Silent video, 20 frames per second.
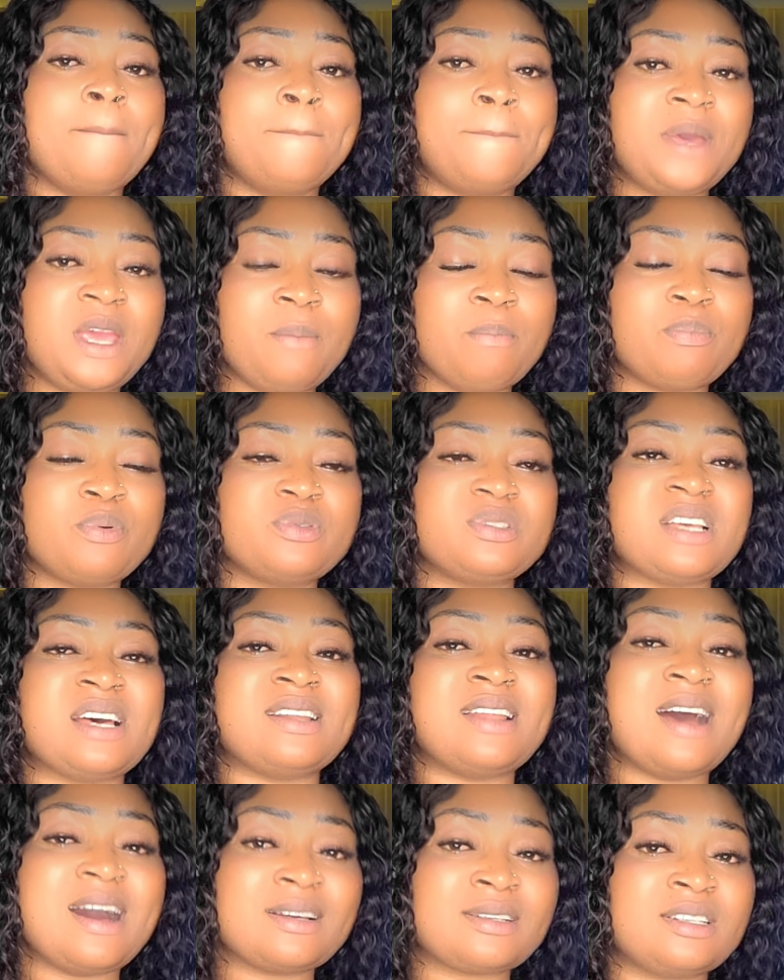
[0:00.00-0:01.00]
pimples
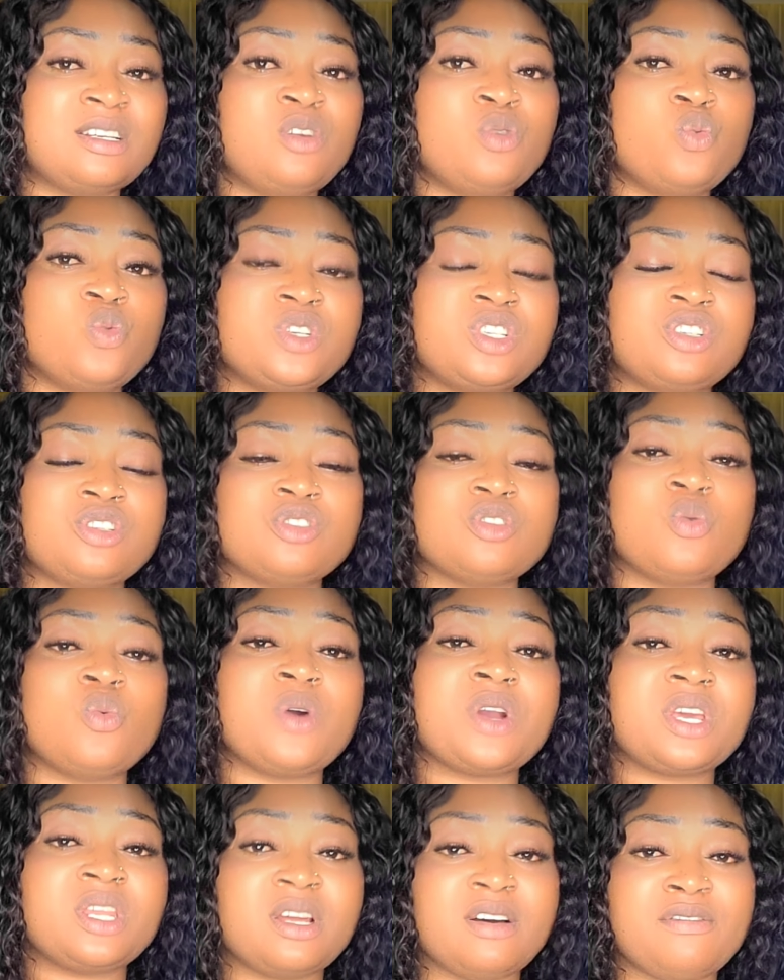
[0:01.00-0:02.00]
and acne which is not
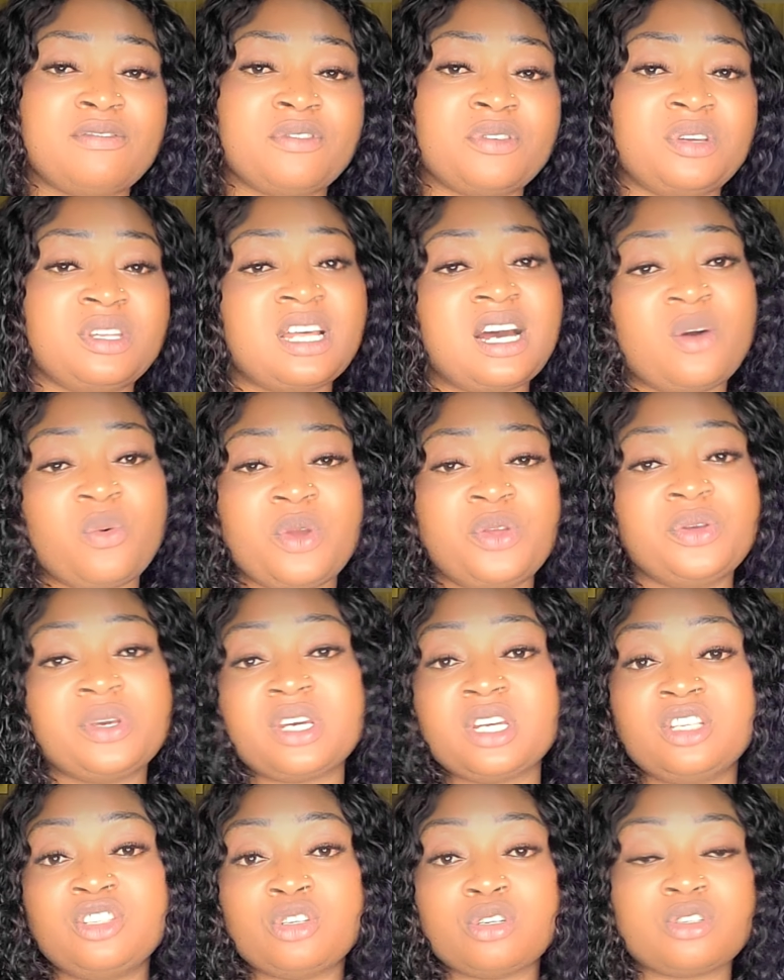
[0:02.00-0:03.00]
working out for you, that way you
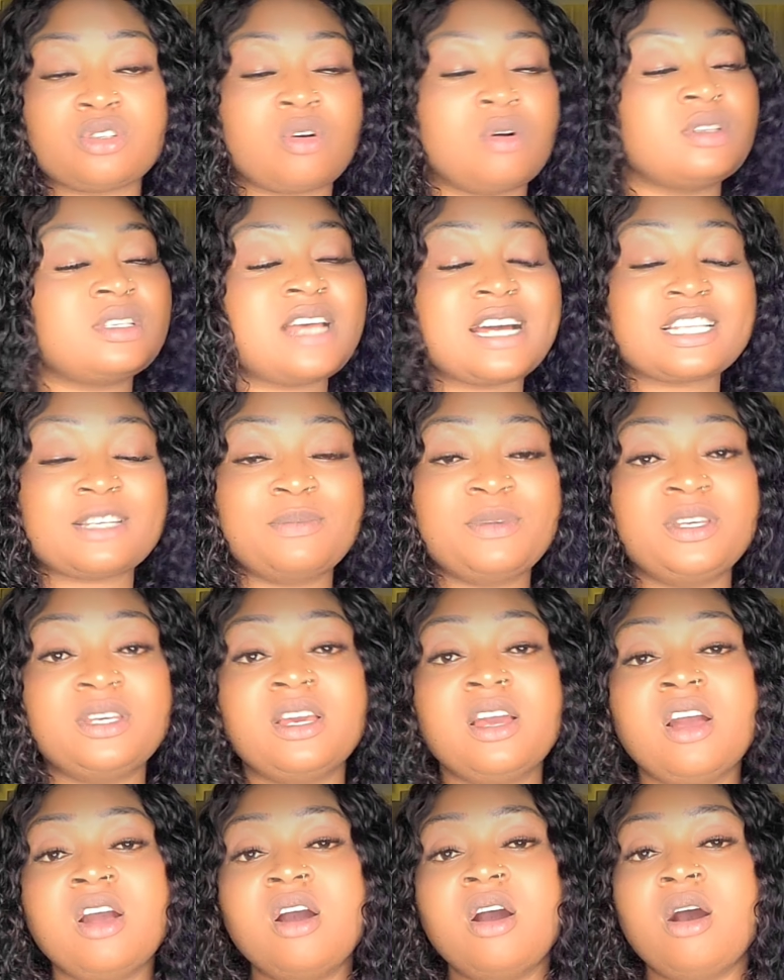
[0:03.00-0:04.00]
can just contact me